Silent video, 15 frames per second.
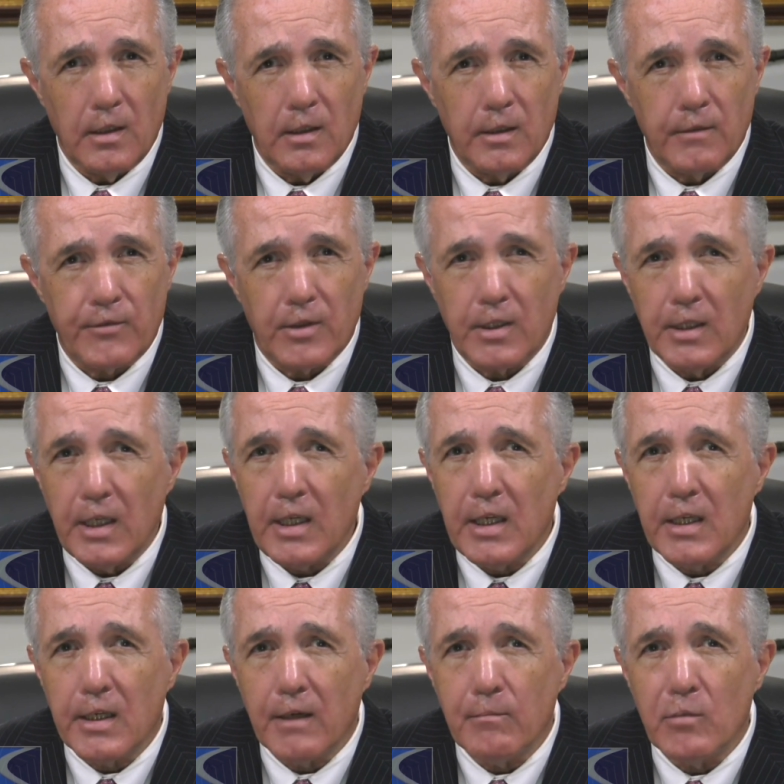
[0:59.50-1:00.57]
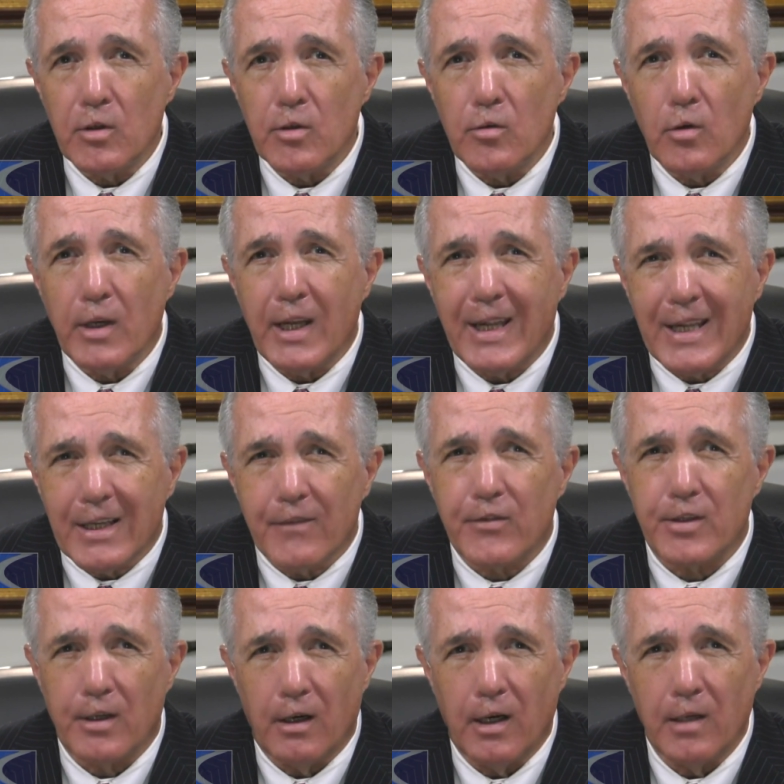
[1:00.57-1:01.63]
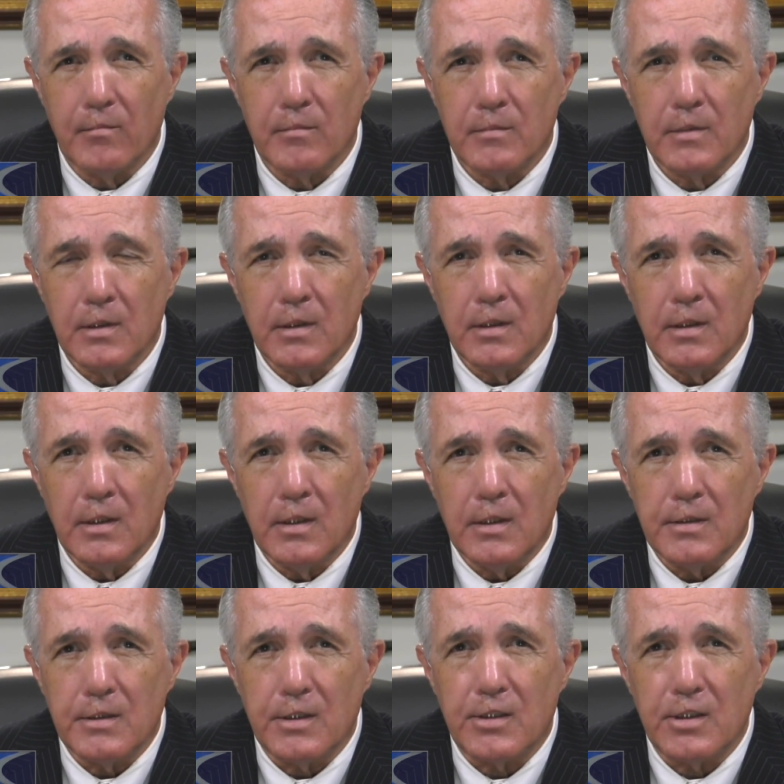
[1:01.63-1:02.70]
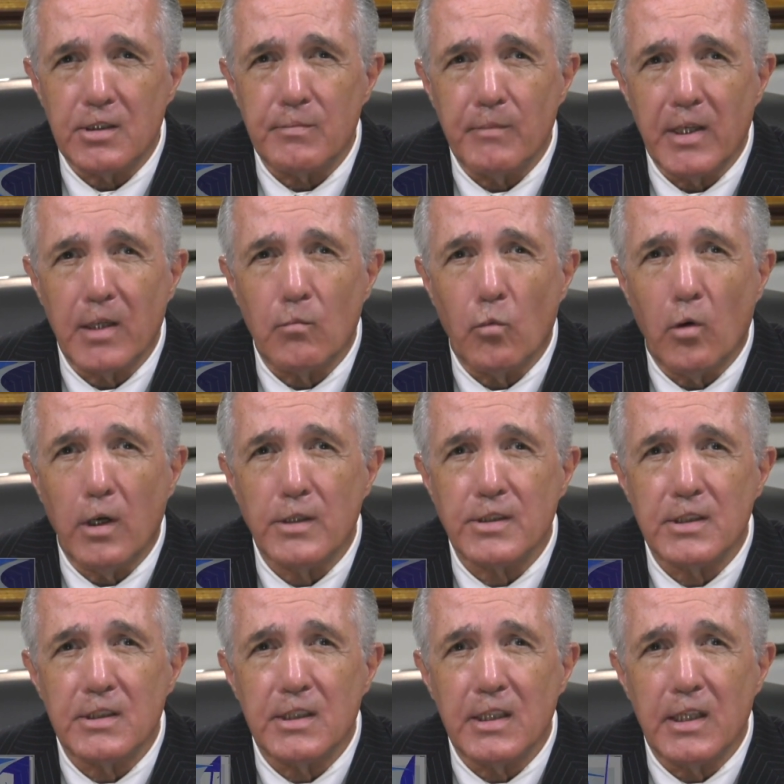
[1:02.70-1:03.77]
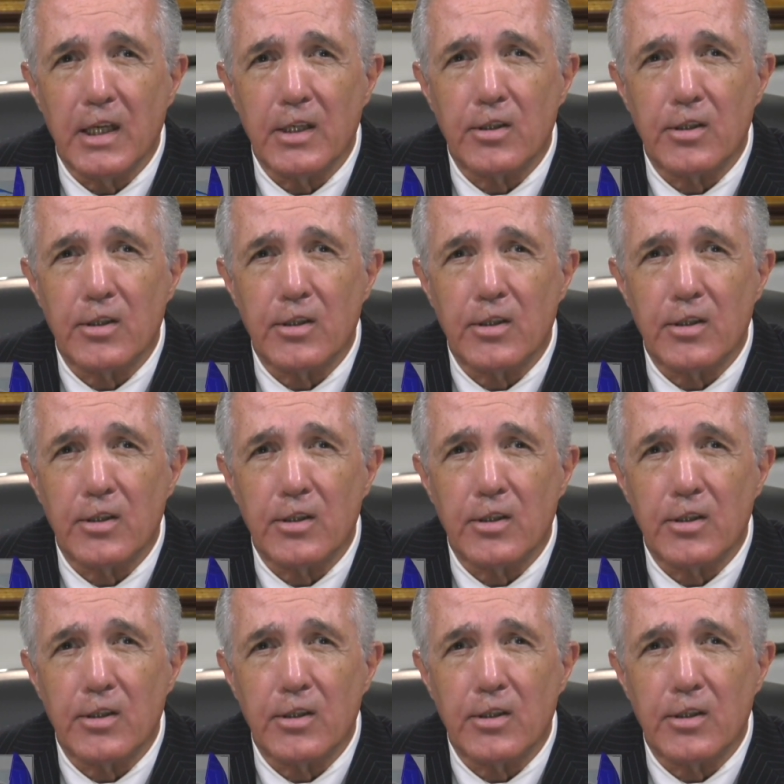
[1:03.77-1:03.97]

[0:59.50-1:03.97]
If the Canadian government knew ahead of time that this man was indeed a